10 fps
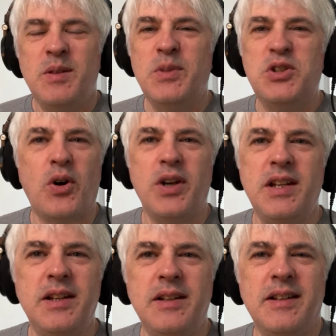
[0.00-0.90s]
the
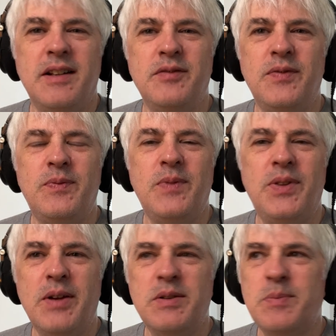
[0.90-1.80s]
majority of
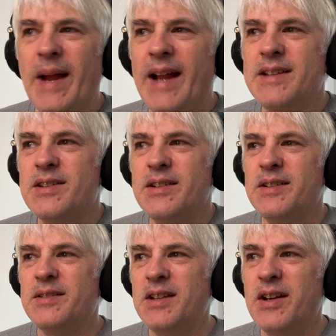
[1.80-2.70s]
those bands
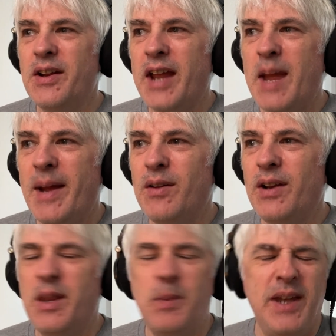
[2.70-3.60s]
that, came
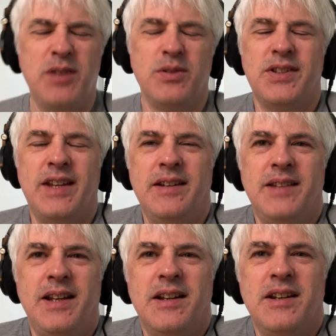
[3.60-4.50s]
out, like the Beatles, they
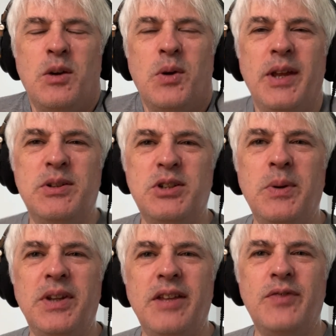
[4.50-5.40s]
didn't know what they were
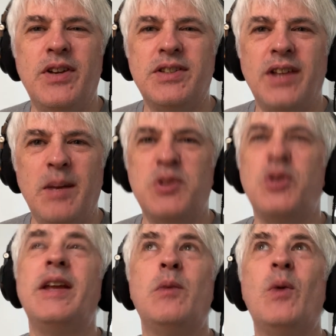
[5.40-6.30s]
doing when they first started. I'm
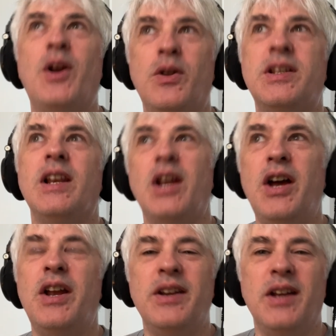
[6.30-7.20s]
sure they went on to
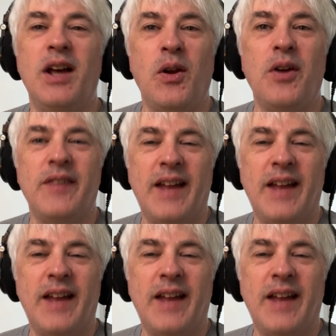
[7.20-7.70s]
learn a lot